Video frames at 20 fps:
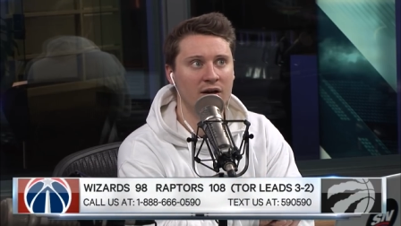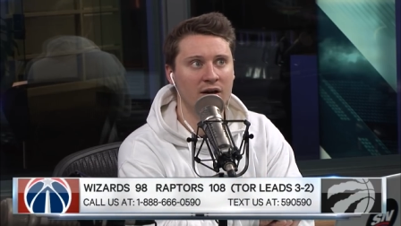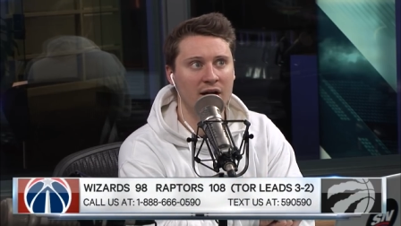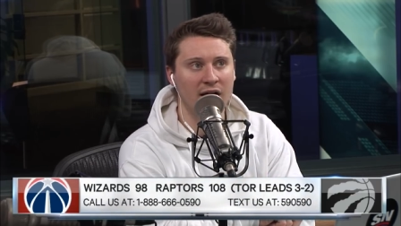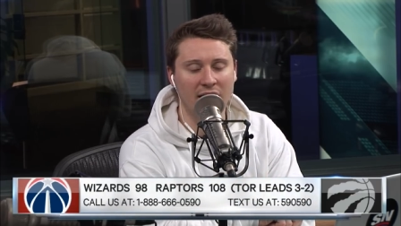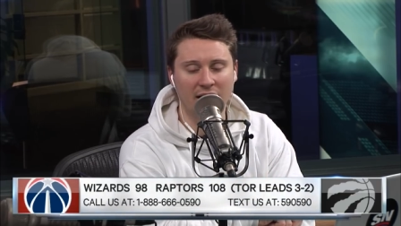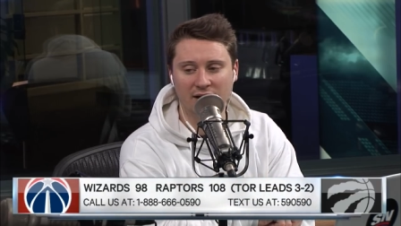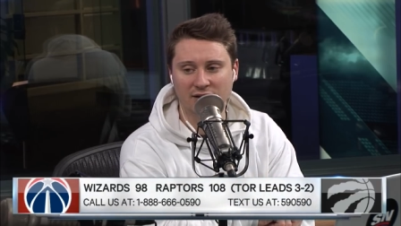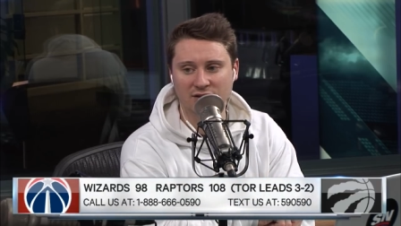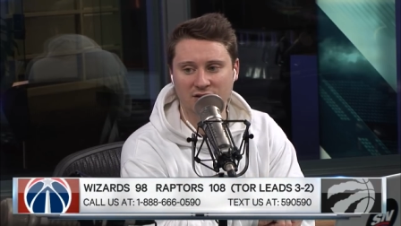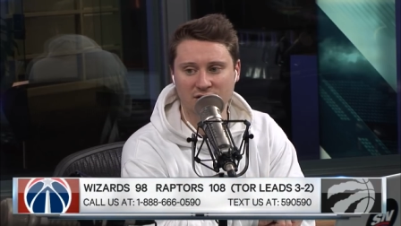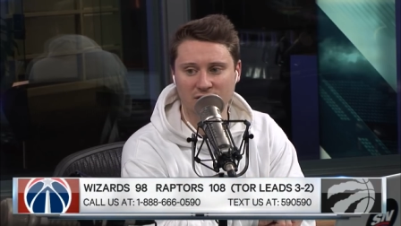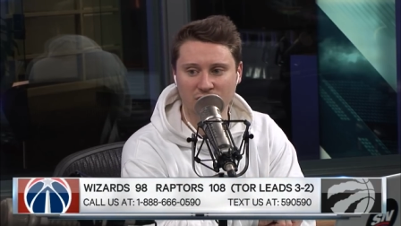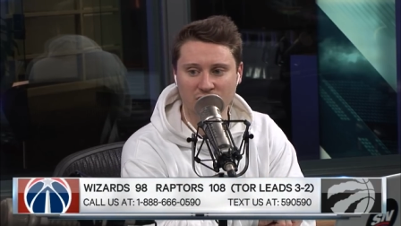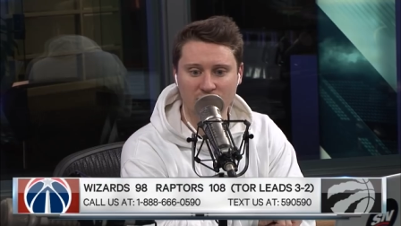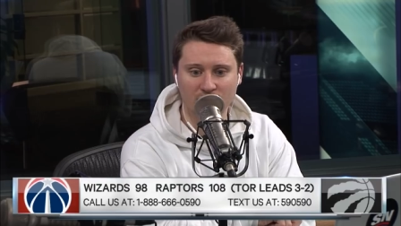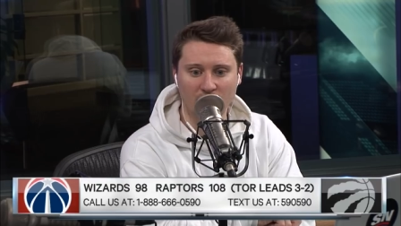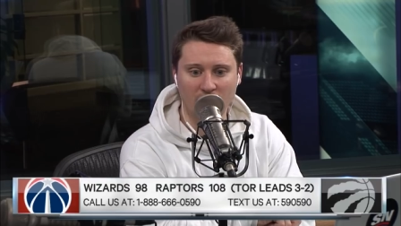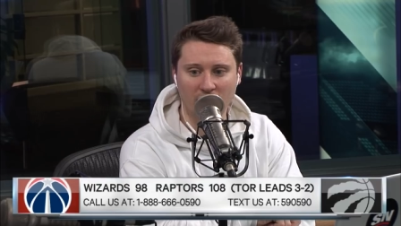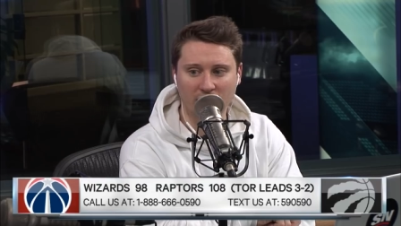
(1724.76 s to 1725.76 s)
as
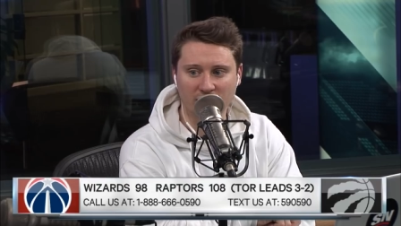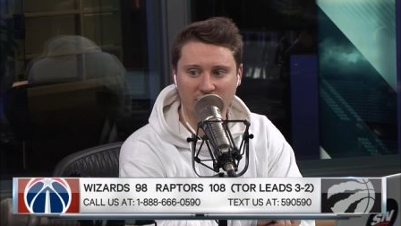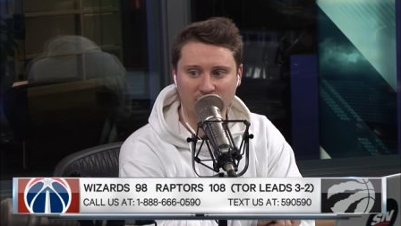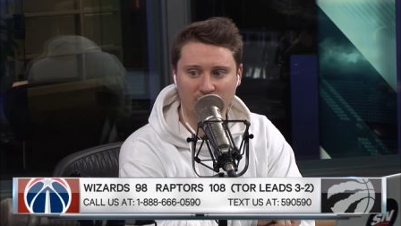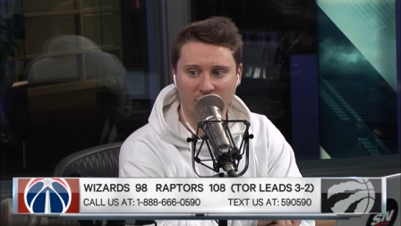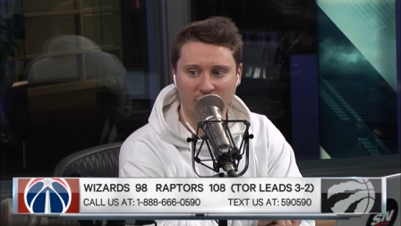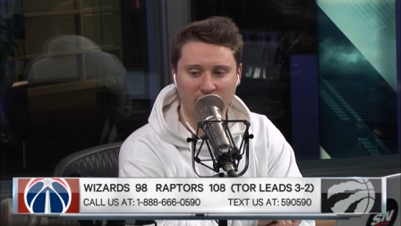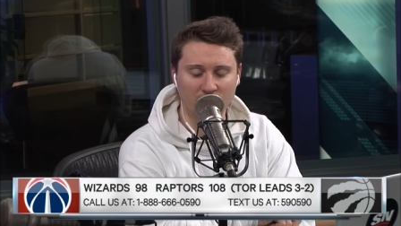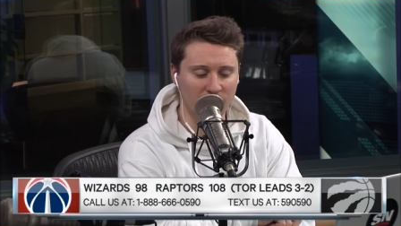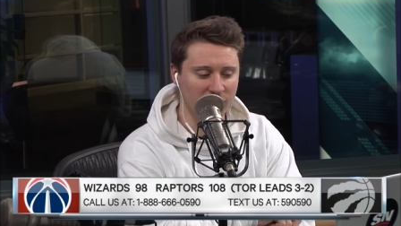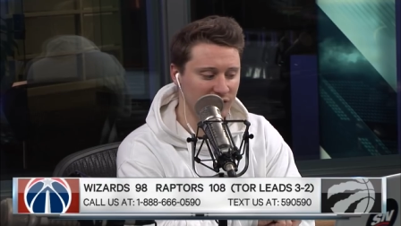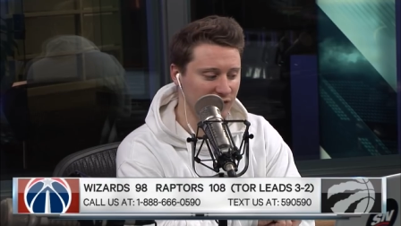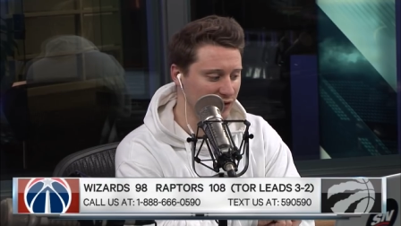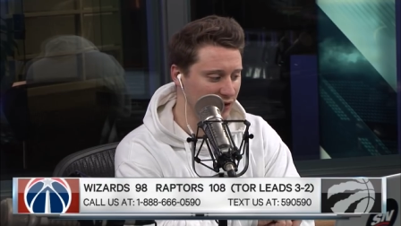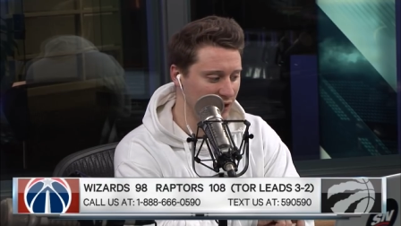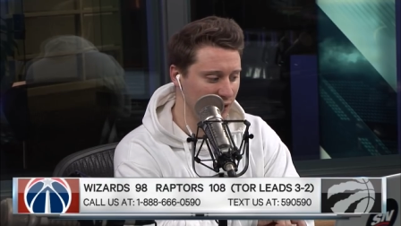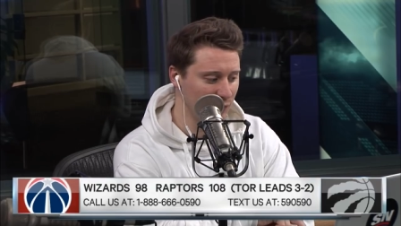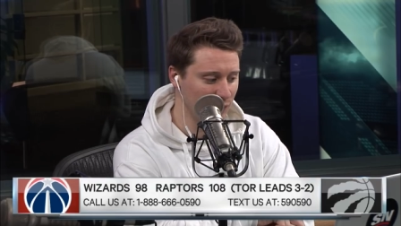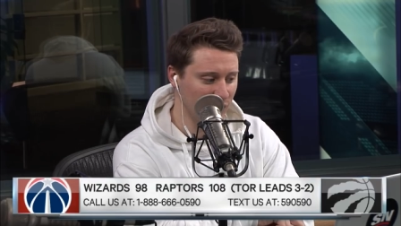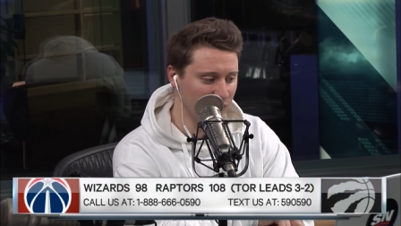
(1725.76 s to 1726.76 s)
Serge Ibaka's play was
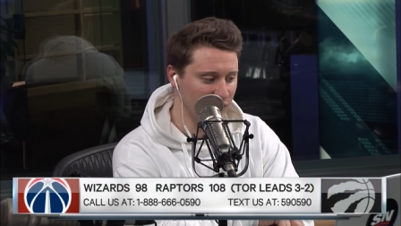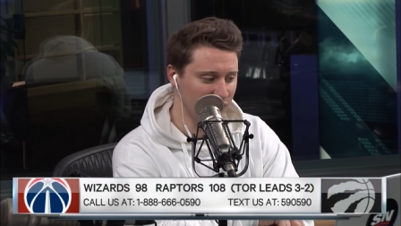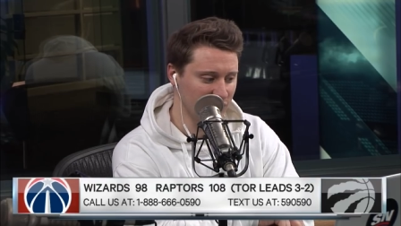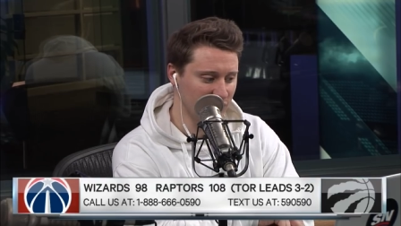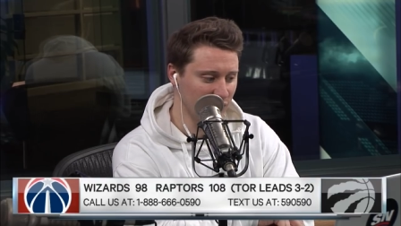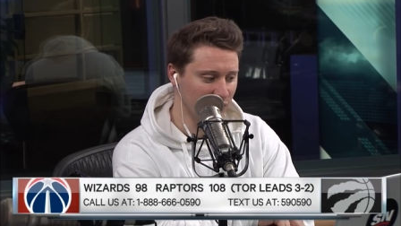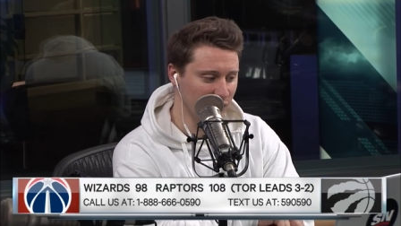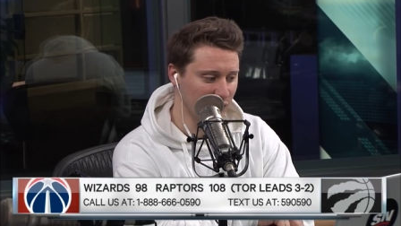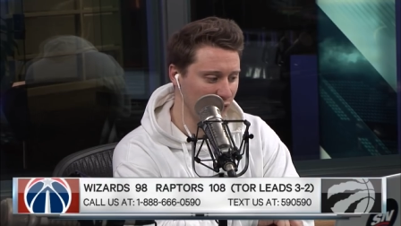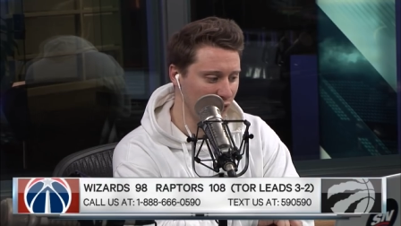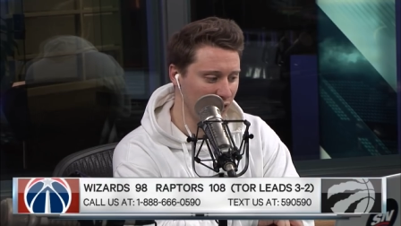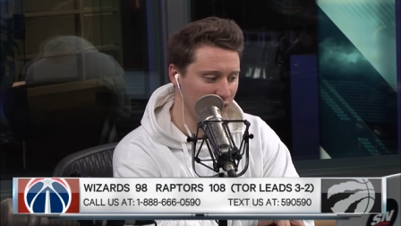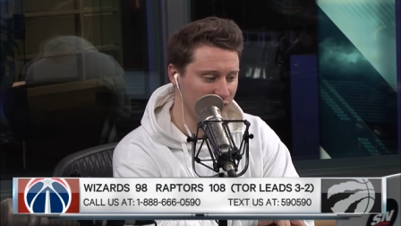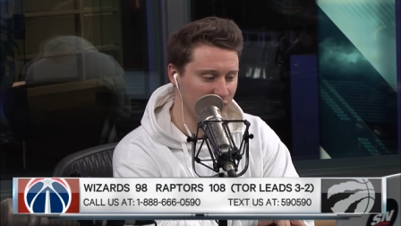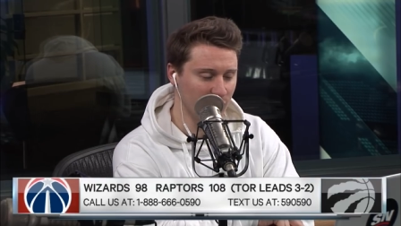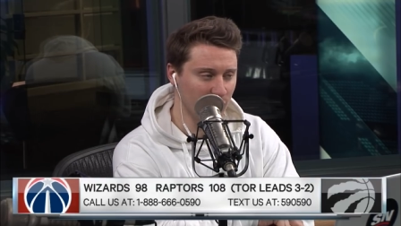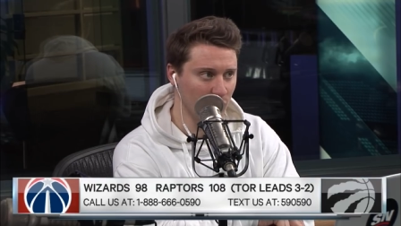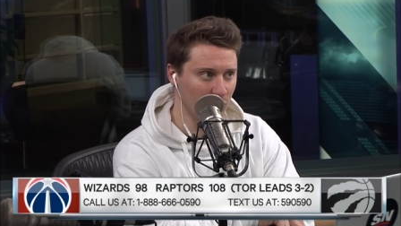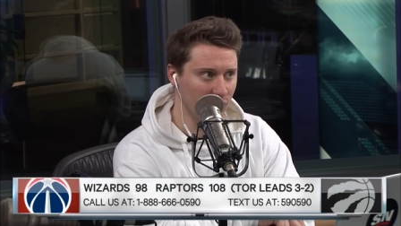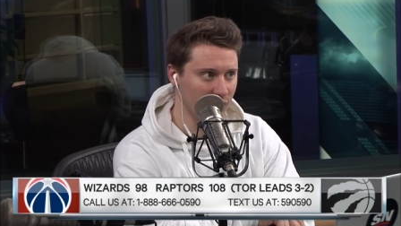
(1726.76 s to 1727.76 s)
tonight, where you just look across
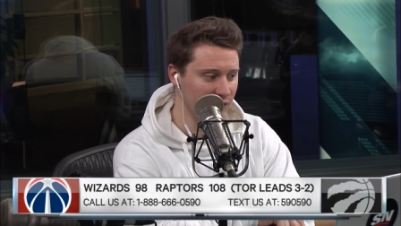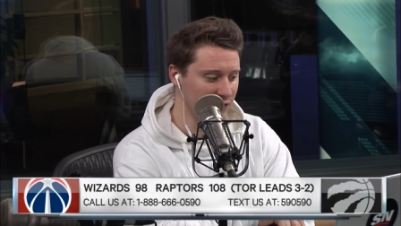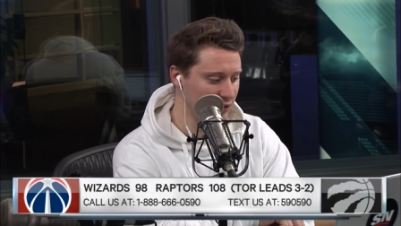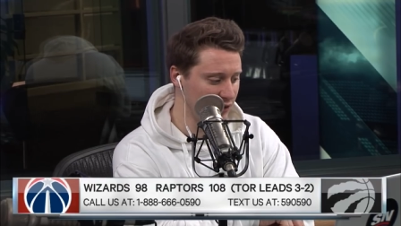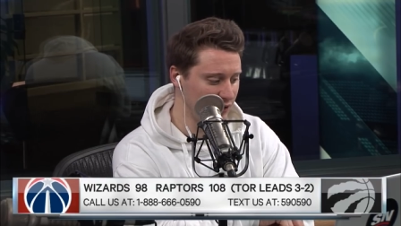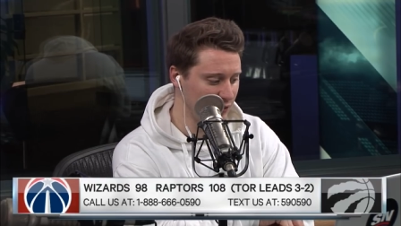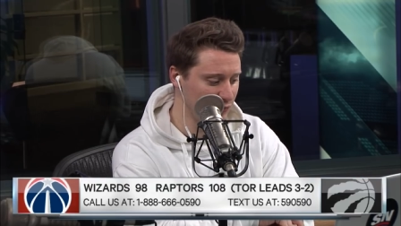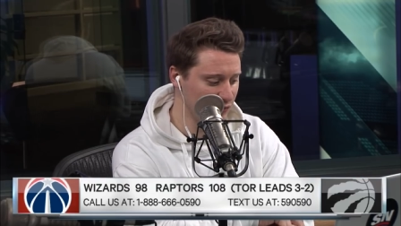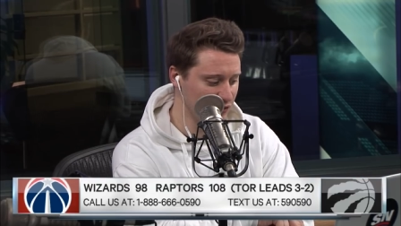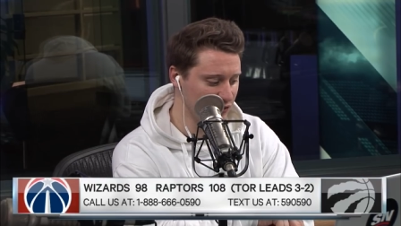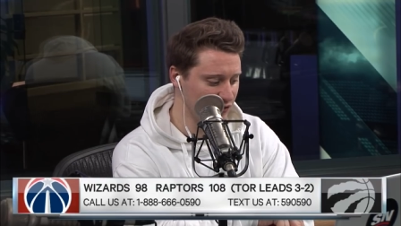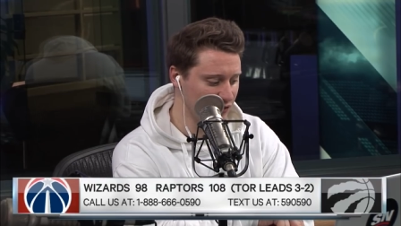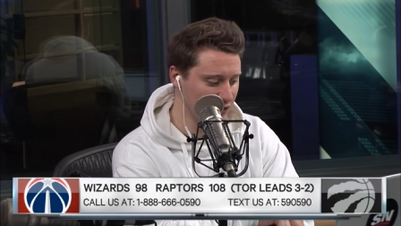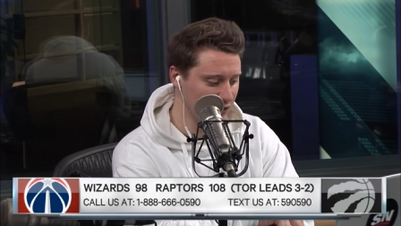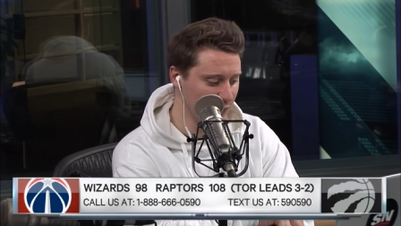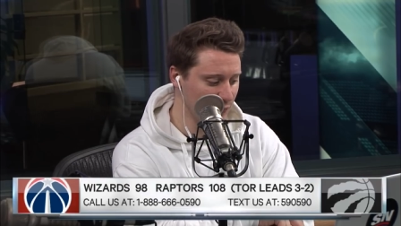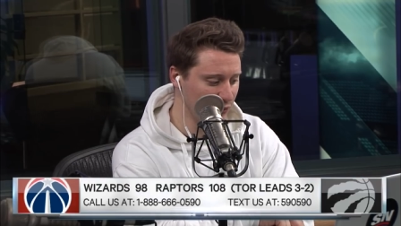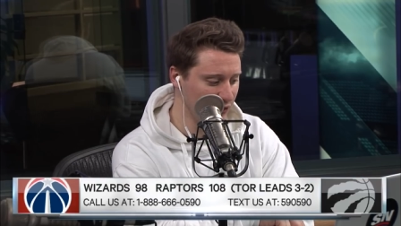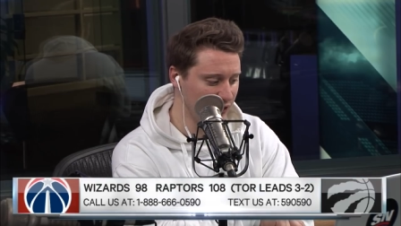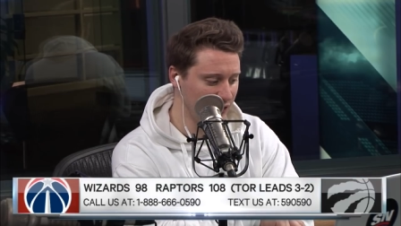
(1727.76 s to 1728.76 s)
the board and he was just a
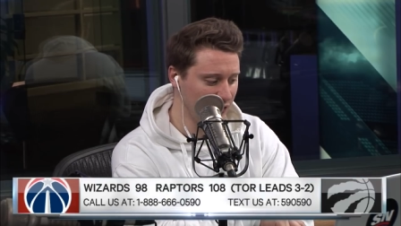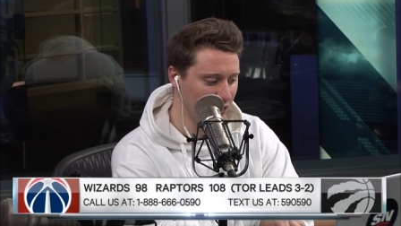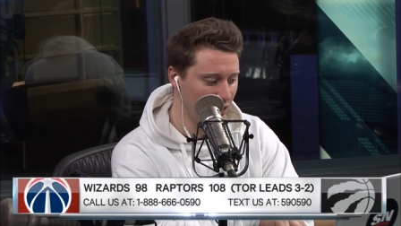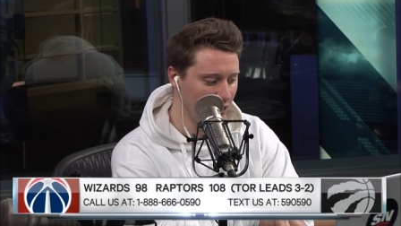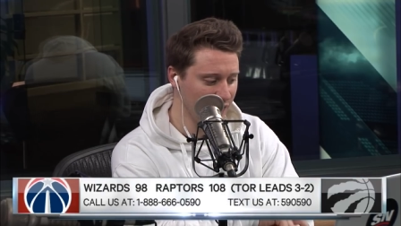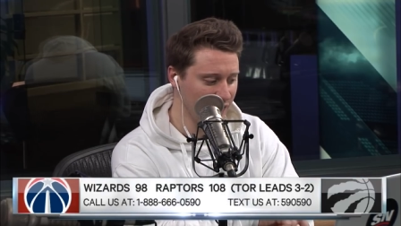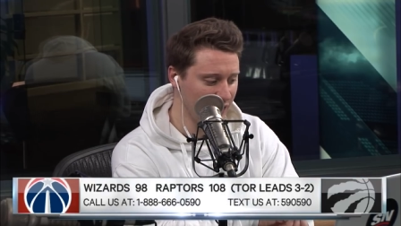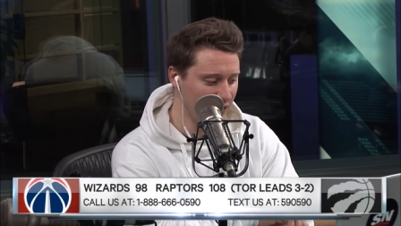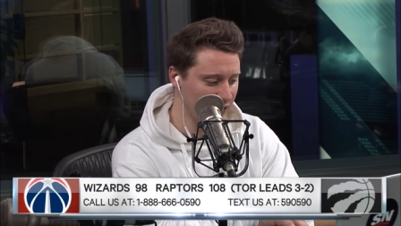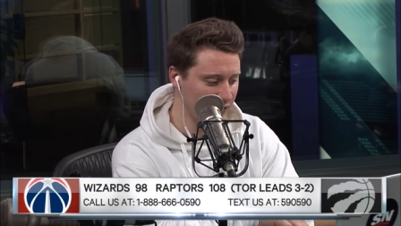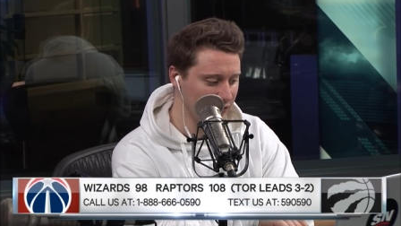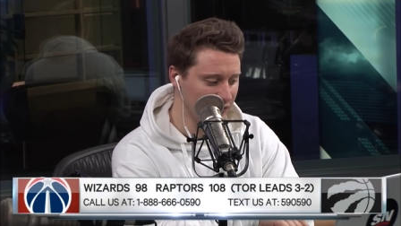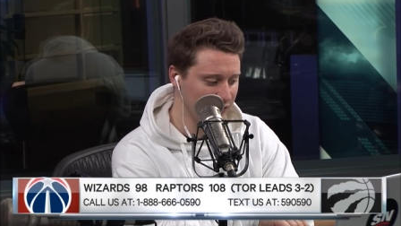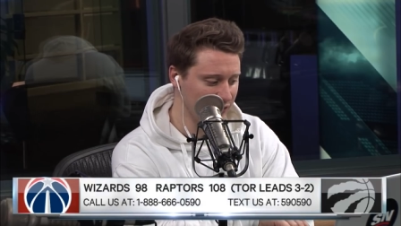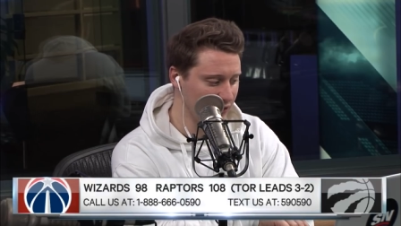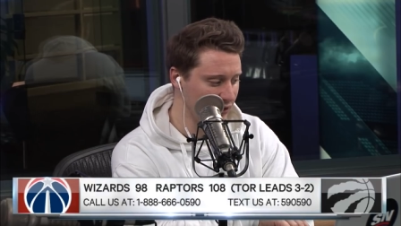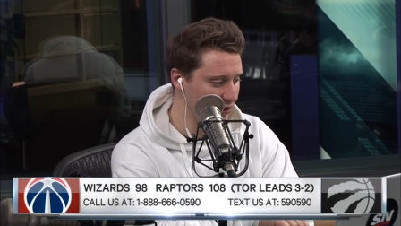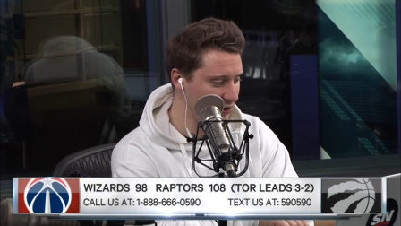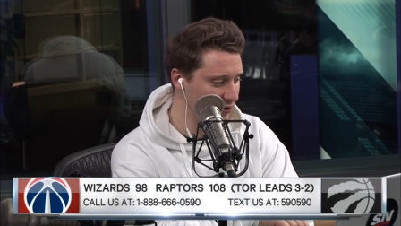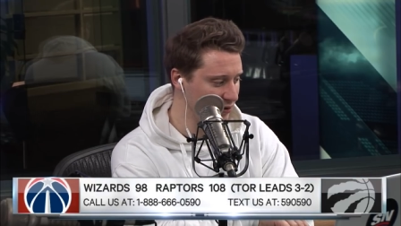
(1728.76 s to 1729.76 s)
complete non-factor
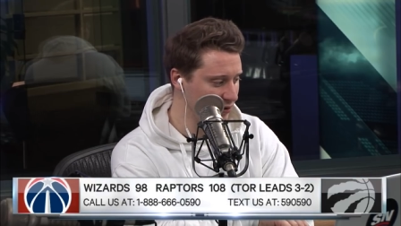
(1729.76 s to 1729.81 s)
tonight.